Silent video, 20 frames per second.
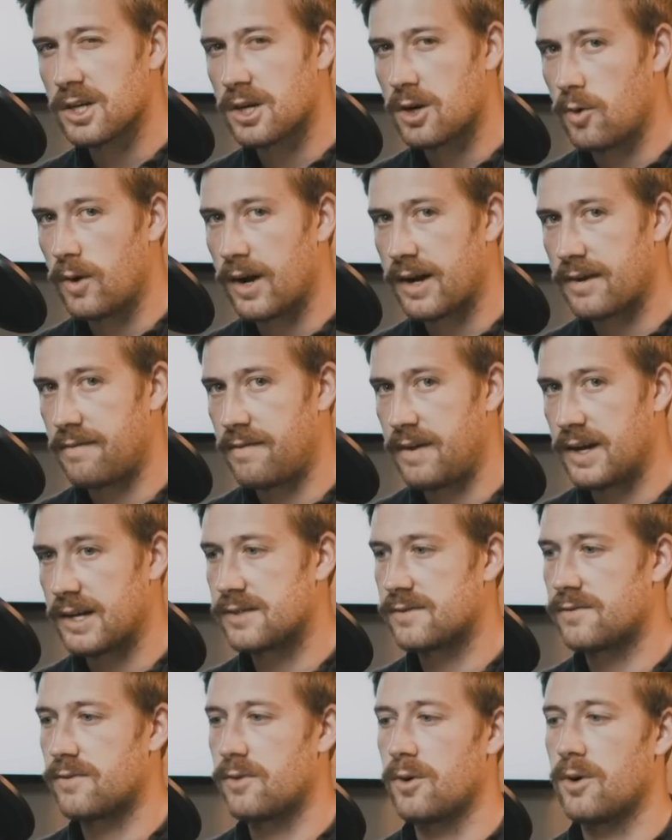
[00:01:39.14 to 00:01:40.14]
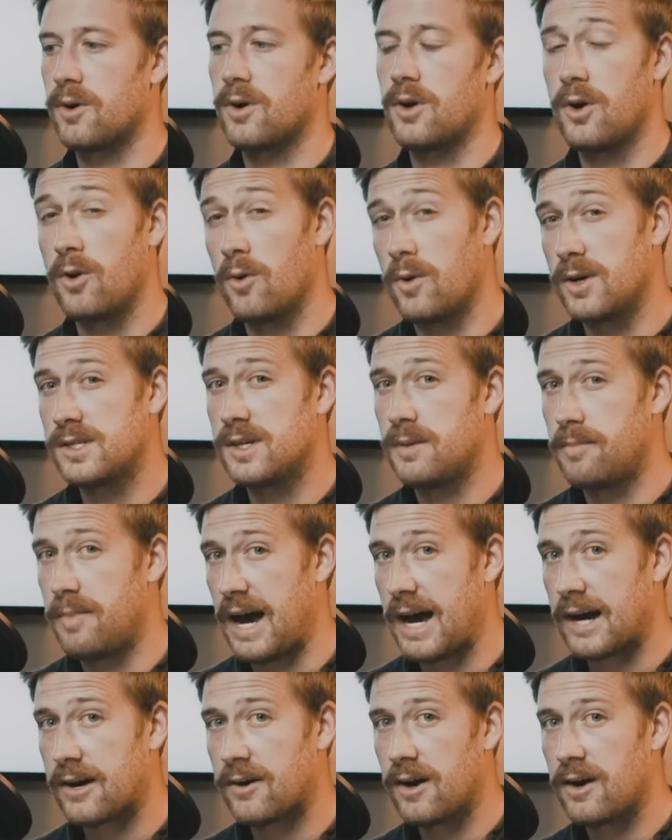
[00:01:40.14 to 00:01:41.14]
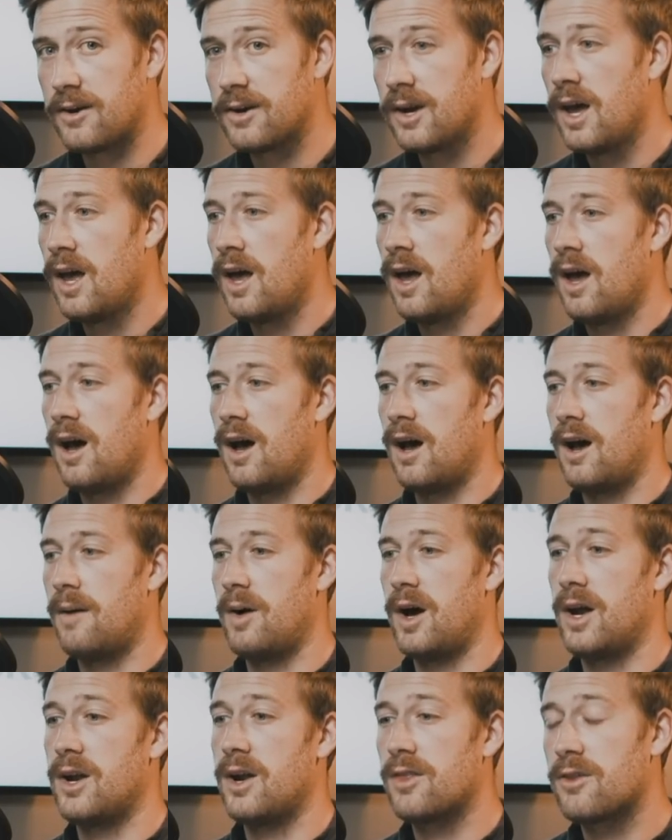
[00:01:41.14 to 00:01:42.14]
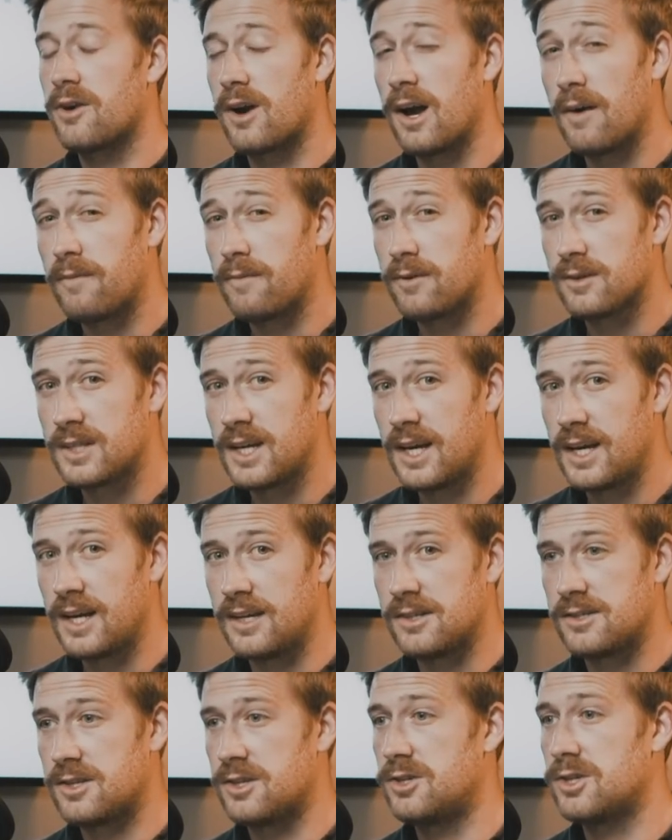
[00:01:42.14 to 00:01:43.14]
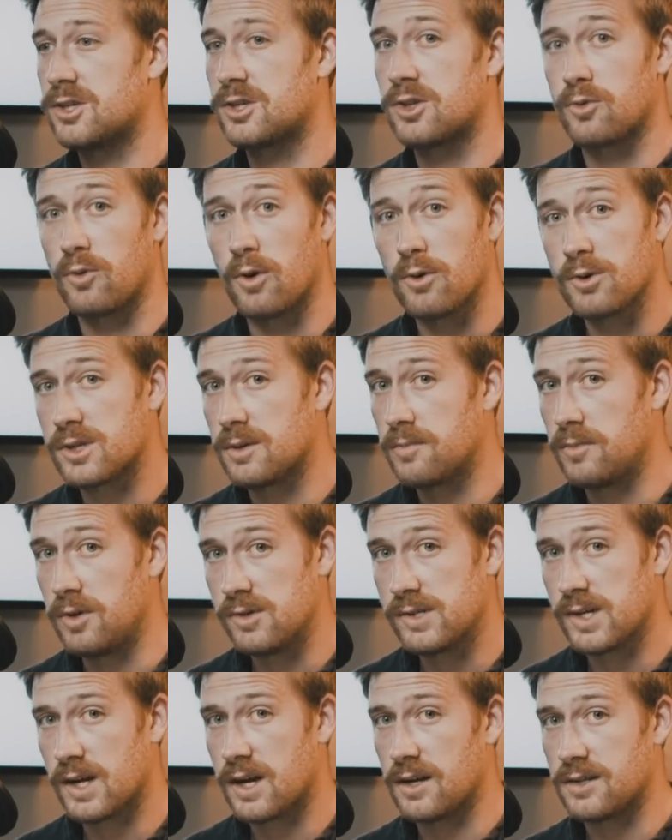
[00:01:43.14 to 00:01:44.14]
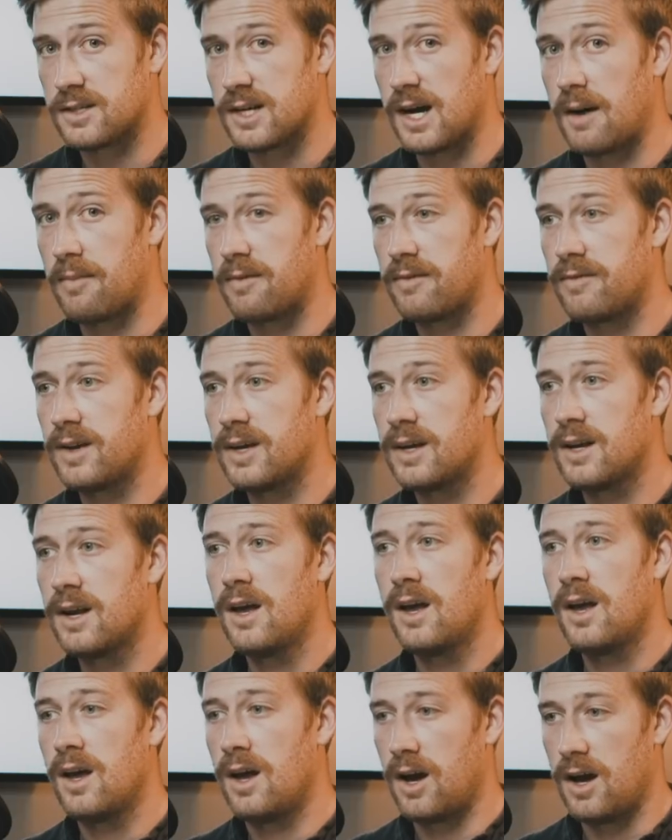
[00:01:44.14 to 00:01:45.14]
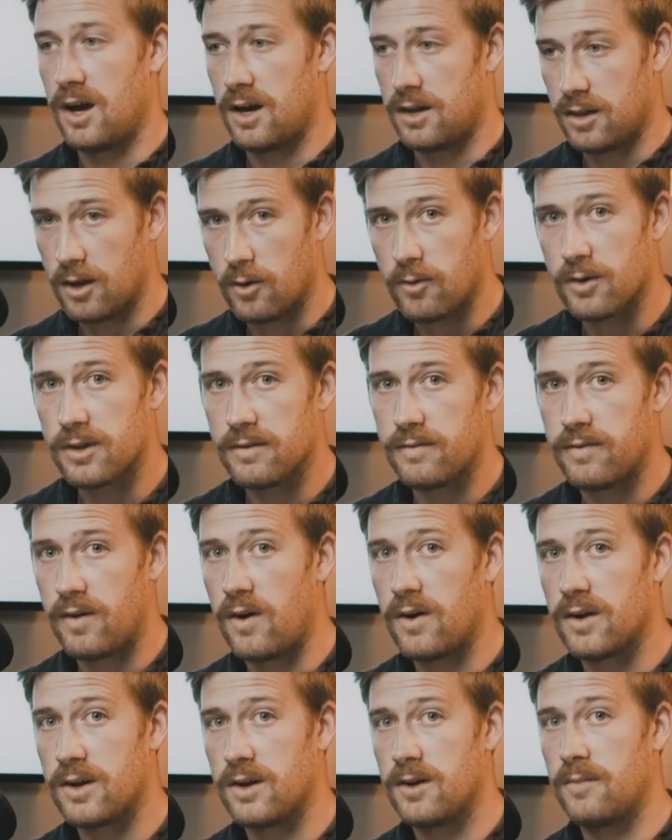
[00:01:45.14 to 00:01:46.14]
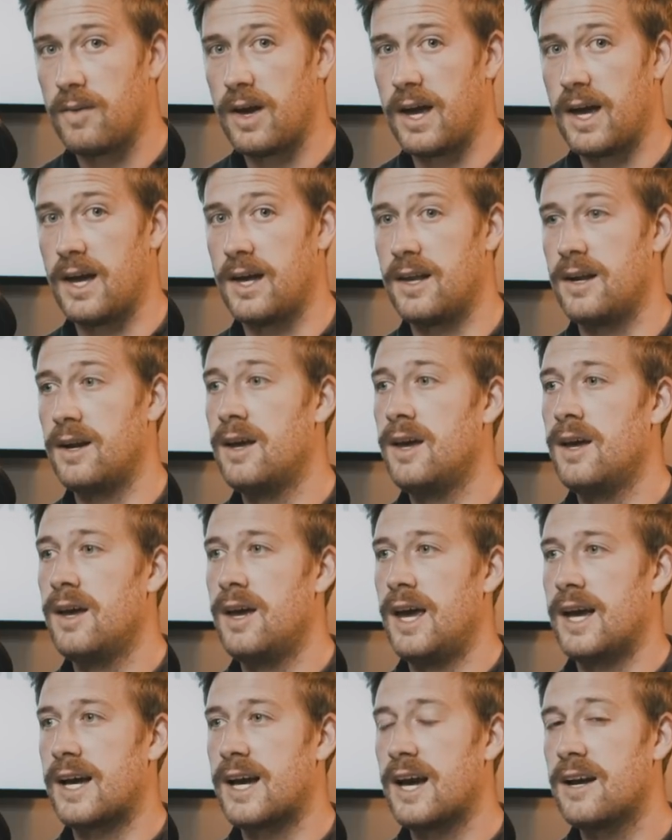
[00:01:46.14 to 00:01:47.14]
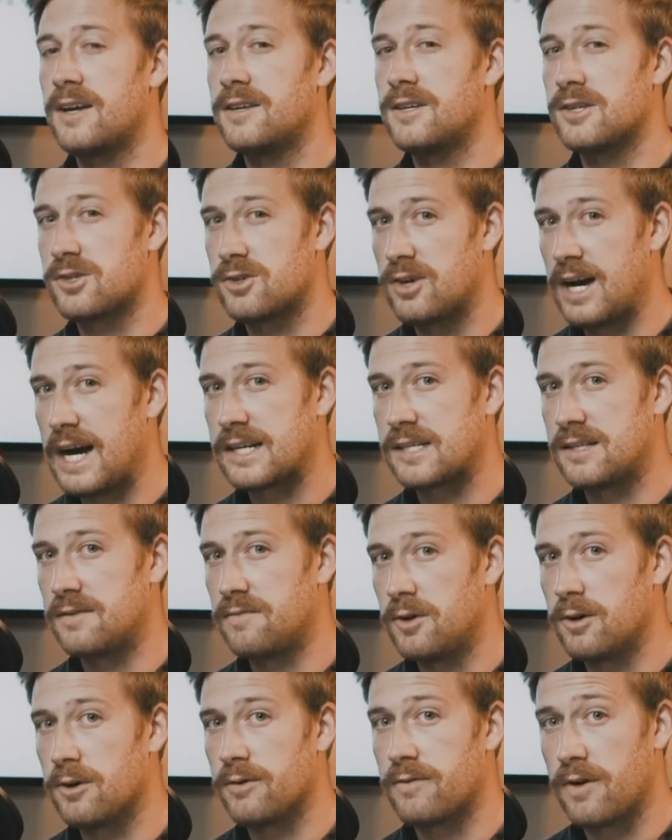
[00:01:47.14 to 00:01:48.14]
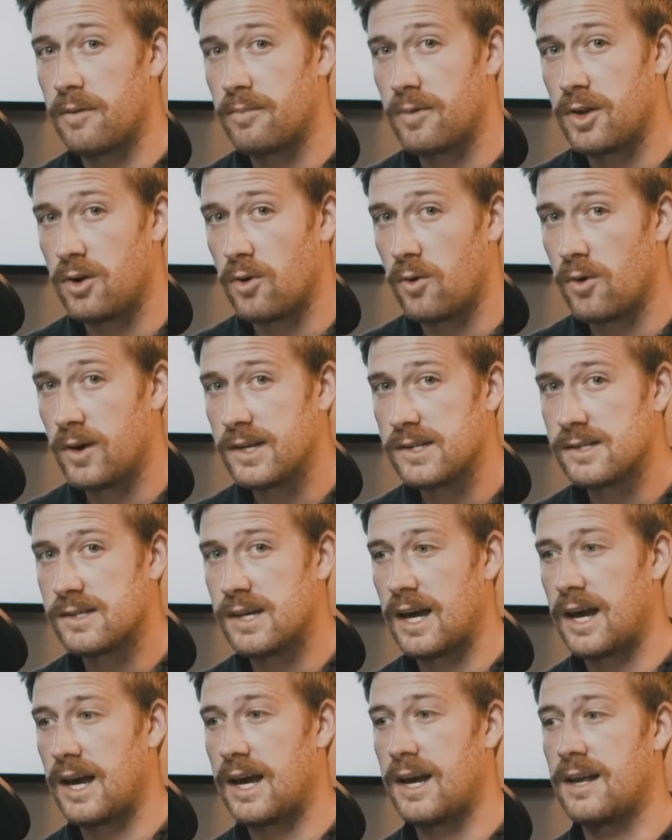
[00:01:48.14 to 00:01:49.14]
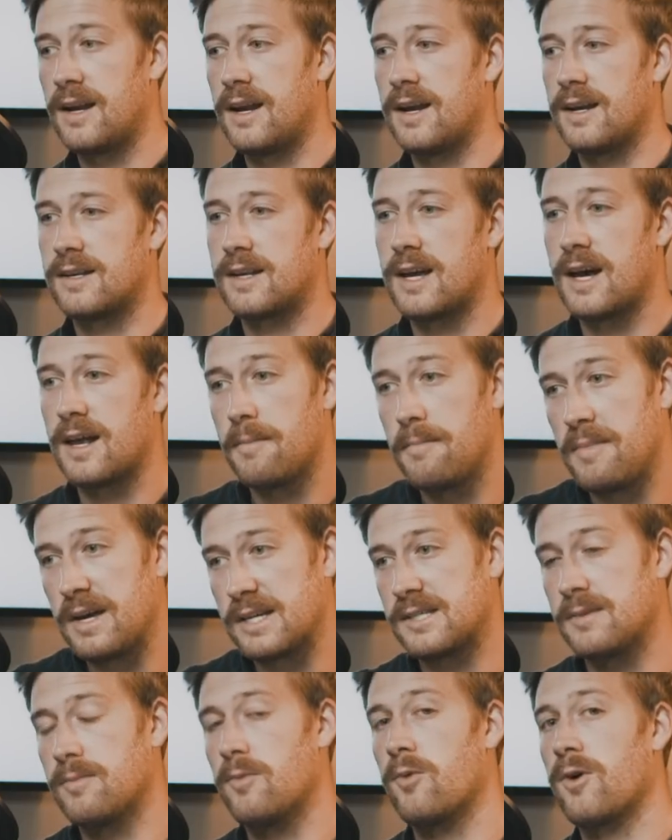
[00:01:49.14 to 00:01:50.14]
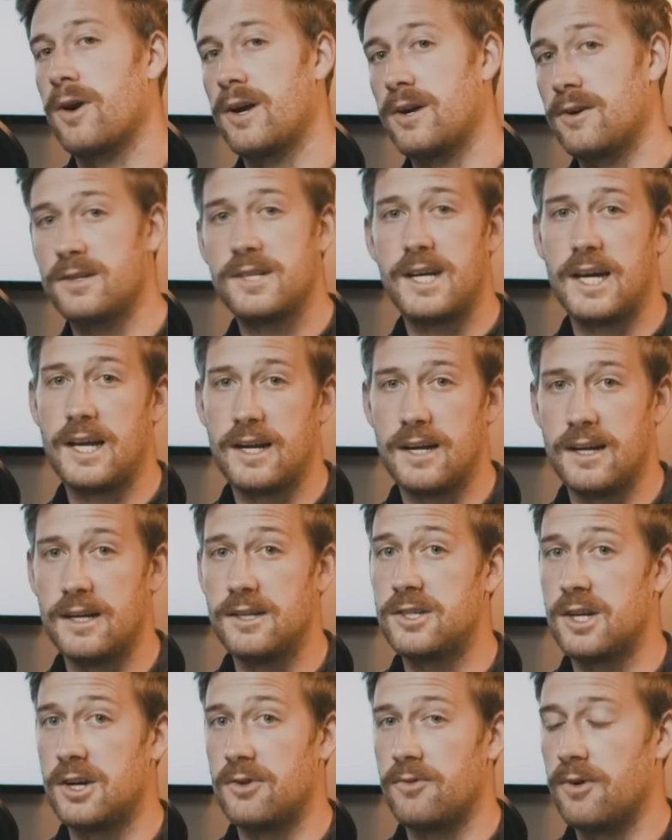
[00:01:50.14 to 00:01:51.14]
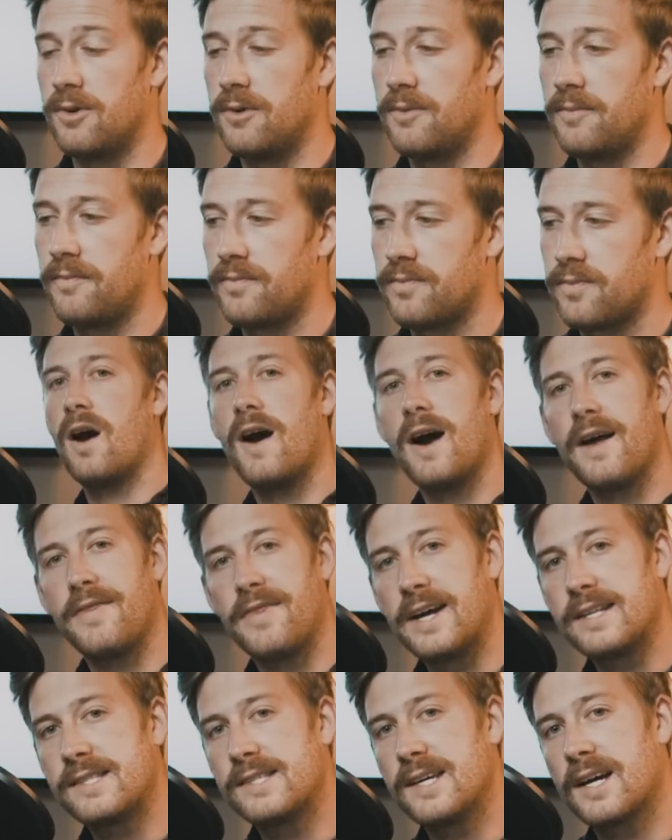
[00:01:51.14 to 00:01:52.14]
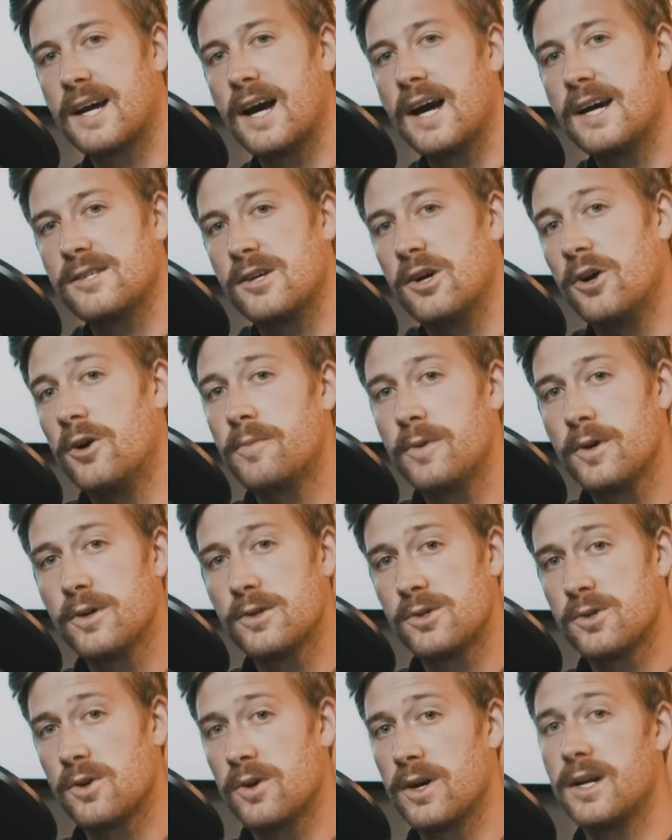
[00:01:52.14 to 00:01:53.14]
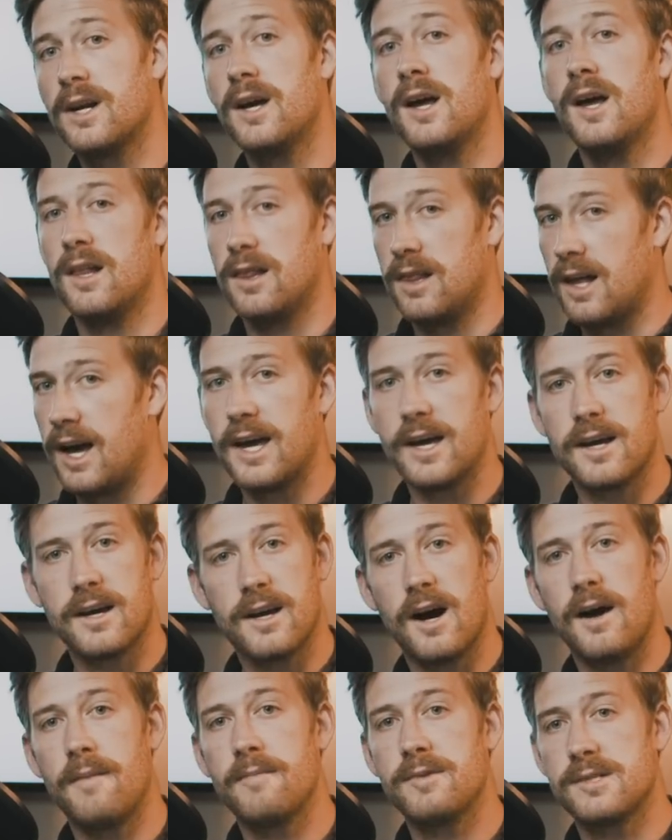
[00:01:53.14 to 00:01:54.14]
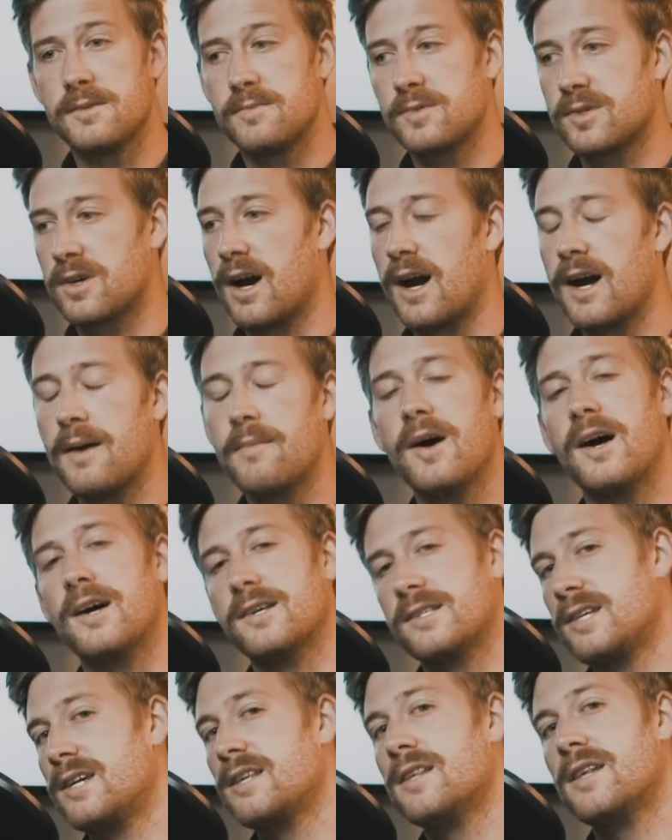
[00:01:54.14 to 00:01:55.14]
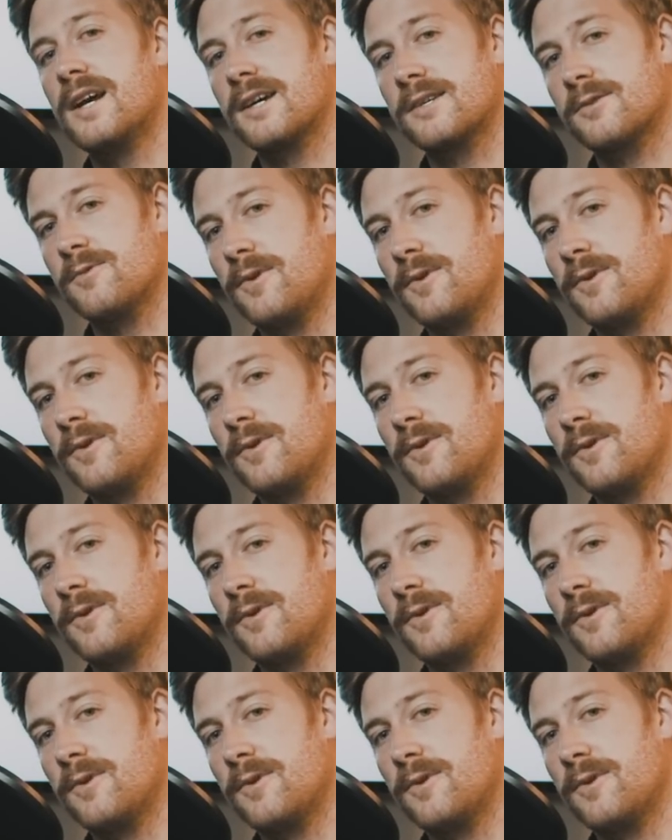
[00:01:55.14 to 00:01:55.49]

quick fix for noisy background. Another helpful tip is to just throw some music on top of it, lower the volume, and it kind of distracts the viewer from the noise, and it kind of makes it more entertaining in general. All right, that's it guys. I hope you enjoyed. Like, comment, subscribe. I'll see you in the next